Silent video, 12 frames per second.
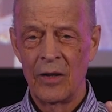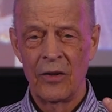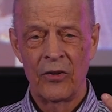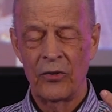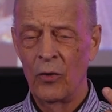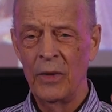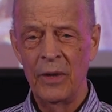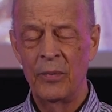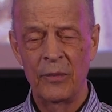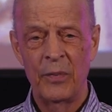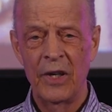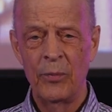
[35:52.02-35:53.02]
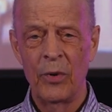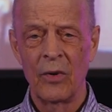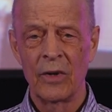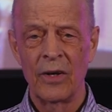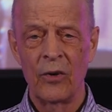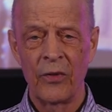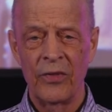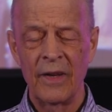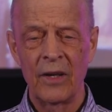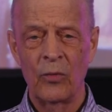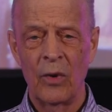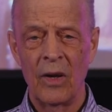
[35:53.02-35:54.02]
So many people, you know,
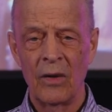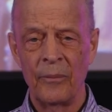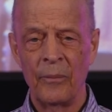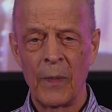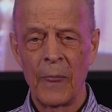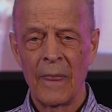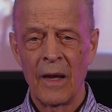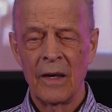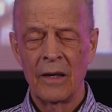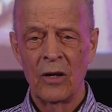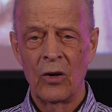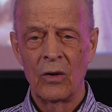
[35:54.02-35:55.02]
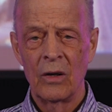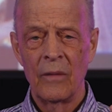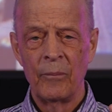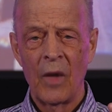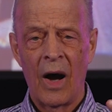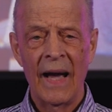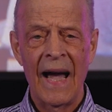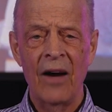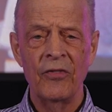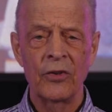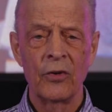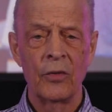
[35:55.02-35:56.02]
think, well, you know, I
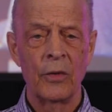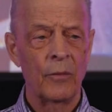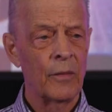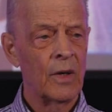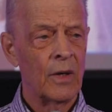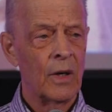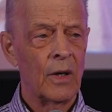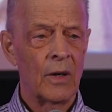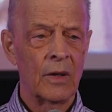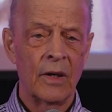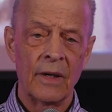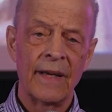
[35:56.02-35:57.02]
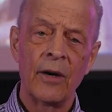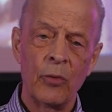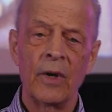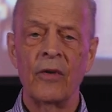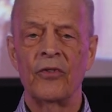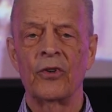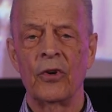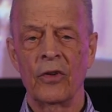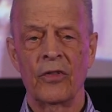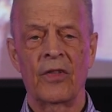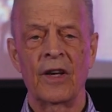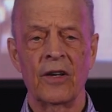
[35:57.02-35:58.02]
have to get rid of
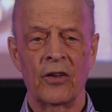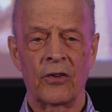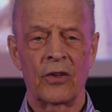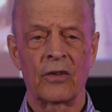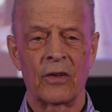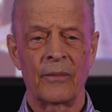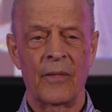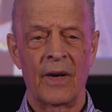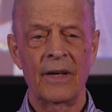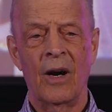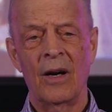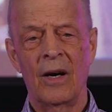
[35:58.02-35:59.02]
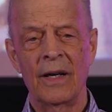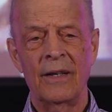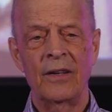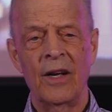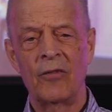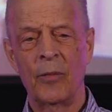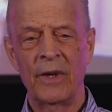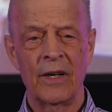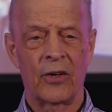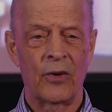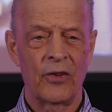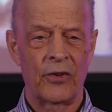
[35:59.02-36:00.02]
certain things. I, I could never be
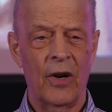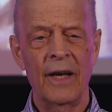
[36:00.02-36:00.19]
a Christian.